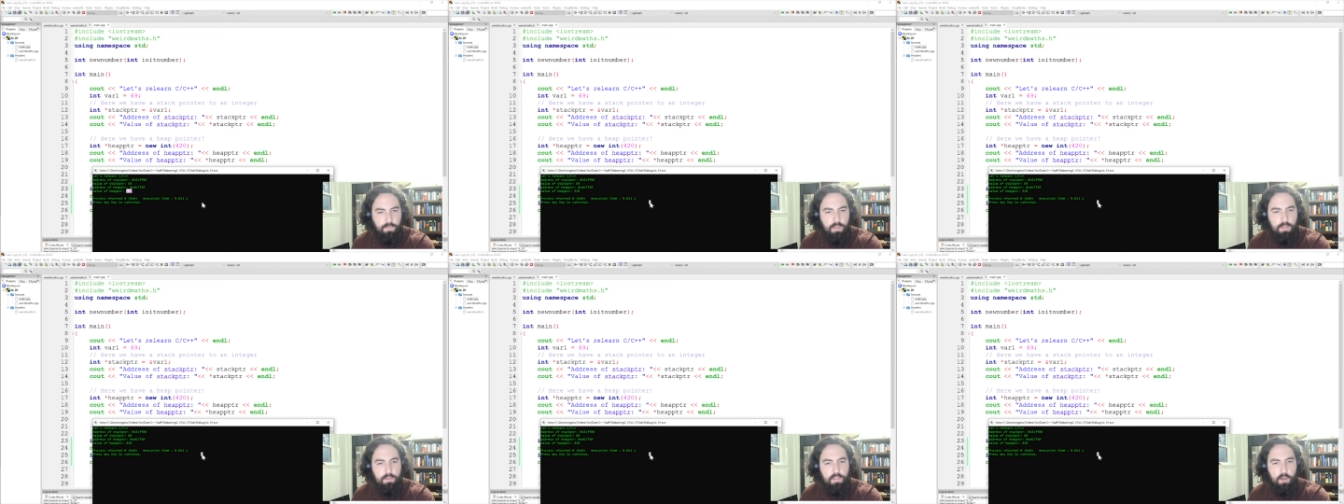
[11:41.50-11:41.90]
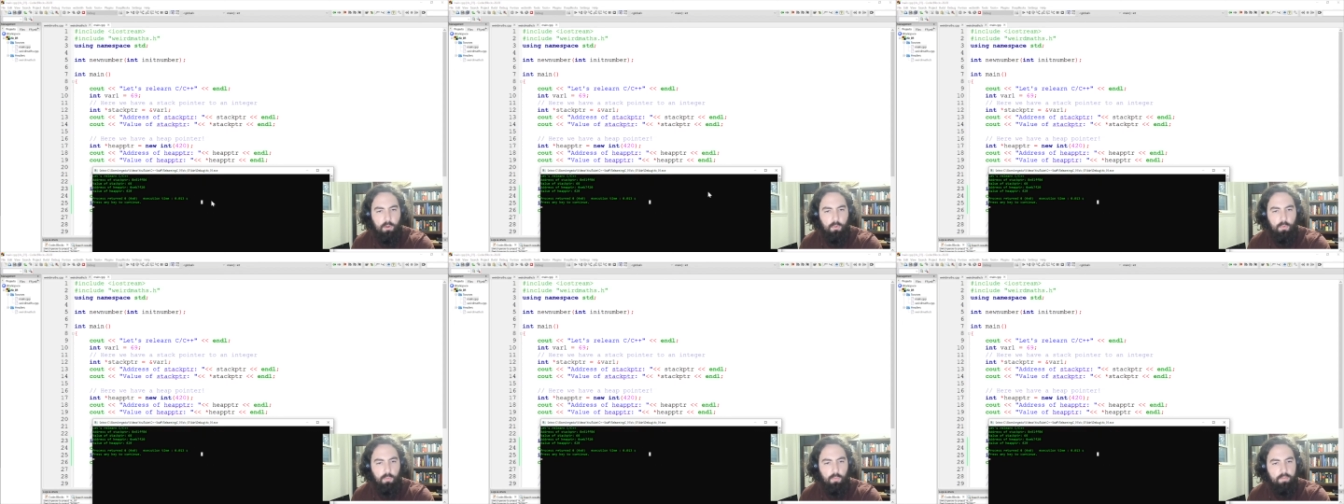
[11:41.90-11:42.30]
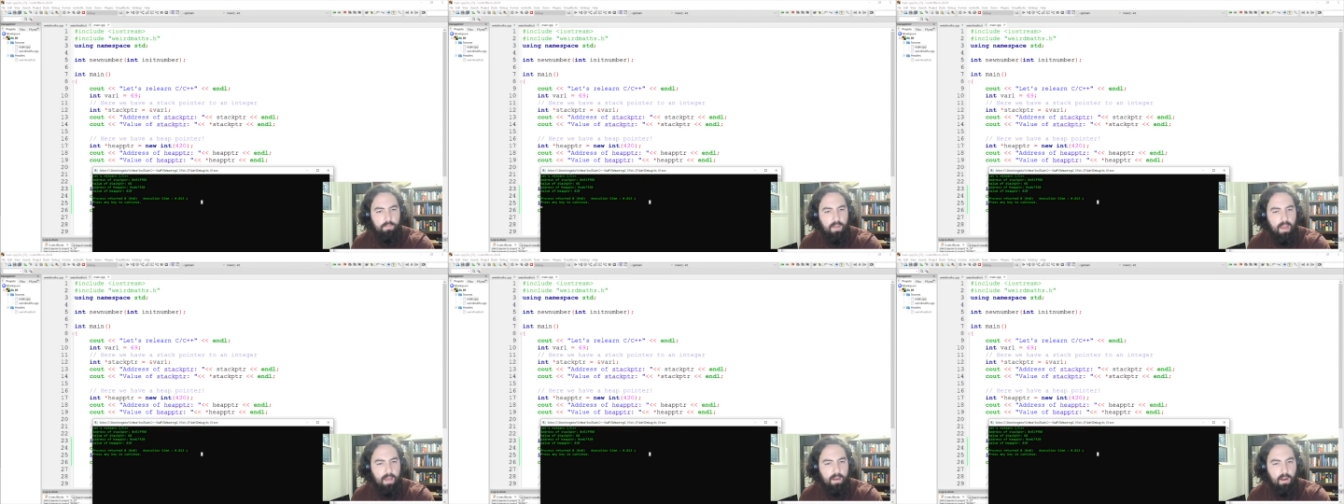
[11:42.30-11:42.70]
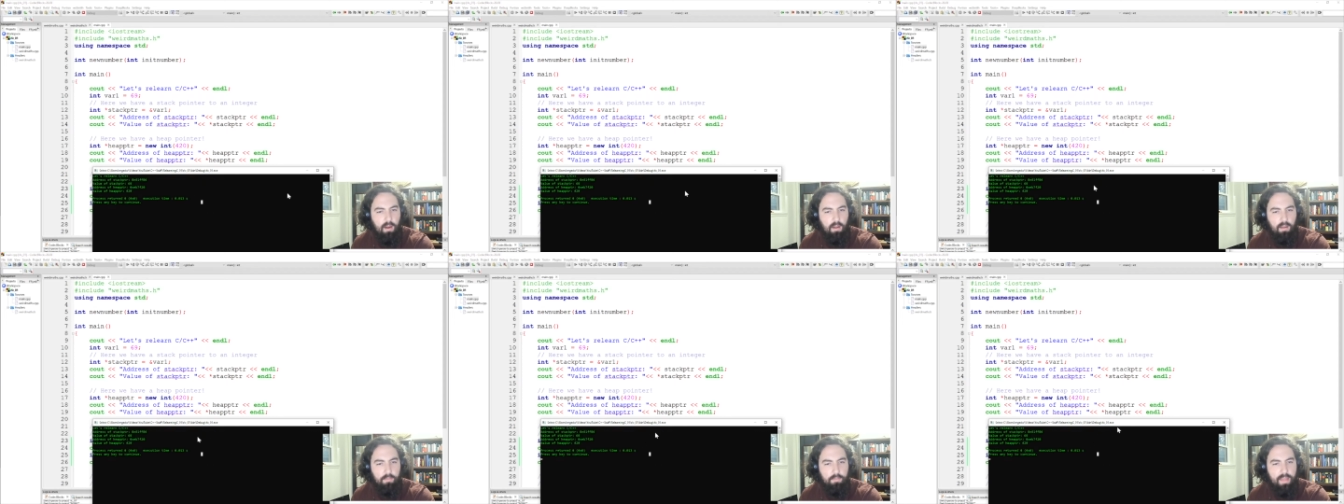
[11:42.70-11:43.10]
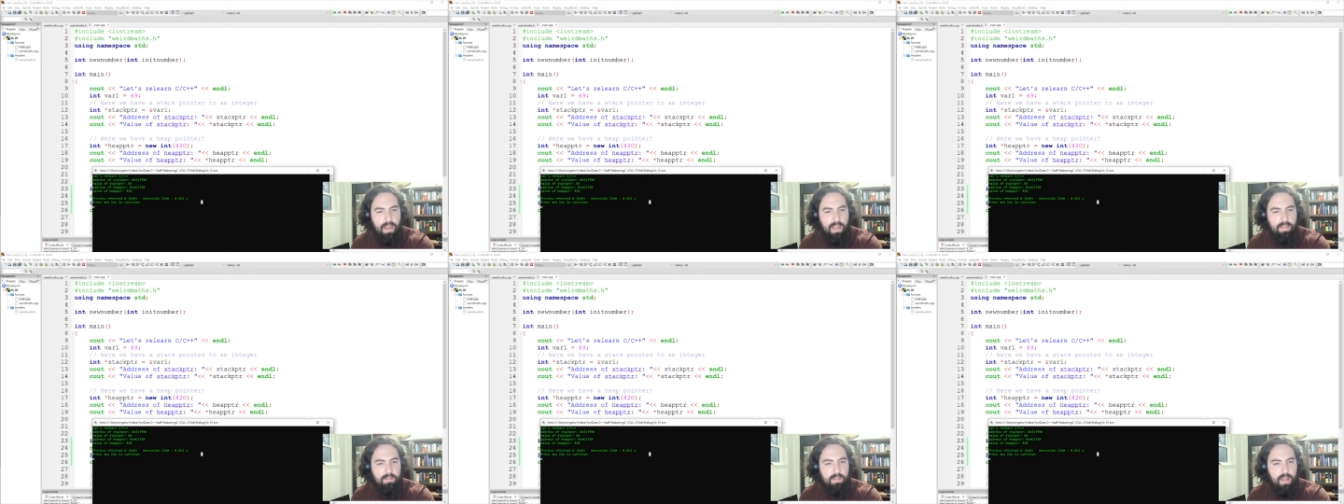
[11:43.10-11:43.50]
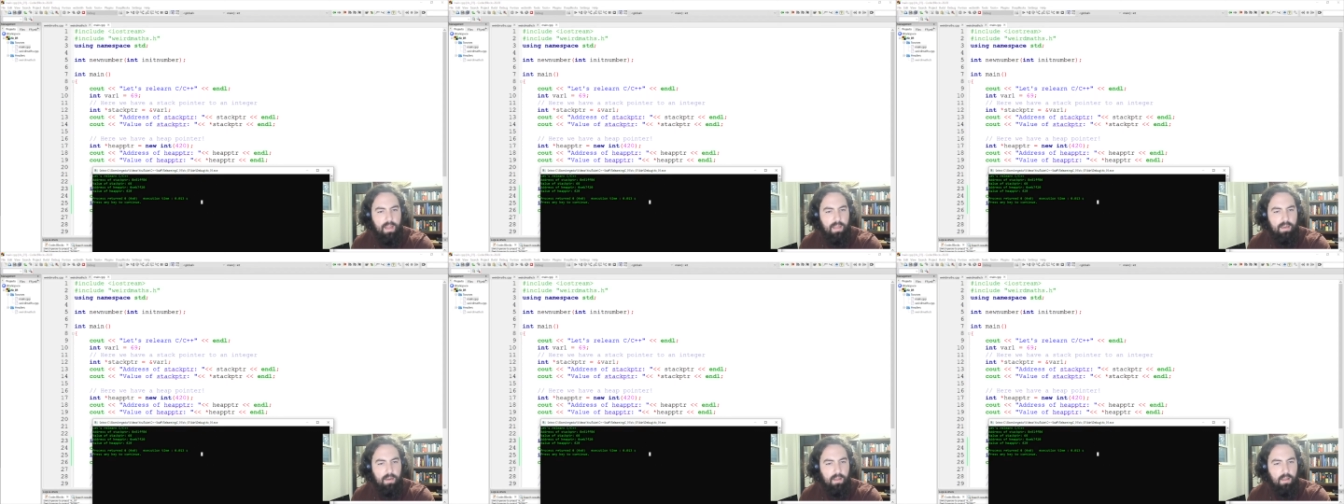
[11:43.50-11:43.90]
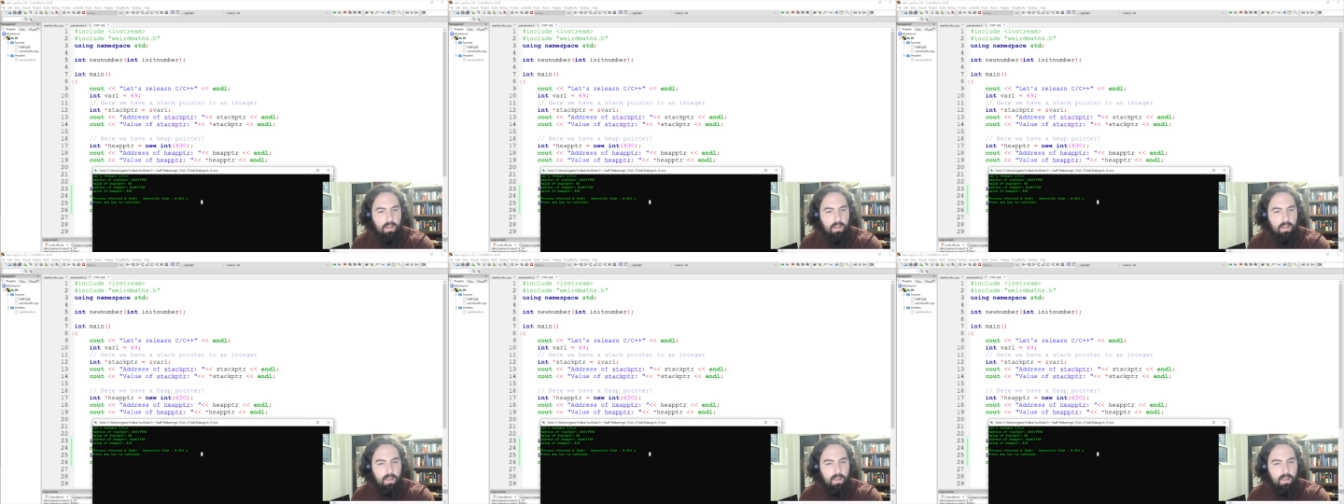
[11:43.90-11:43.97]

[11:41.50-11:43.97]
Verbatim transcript: So we've got all of that done.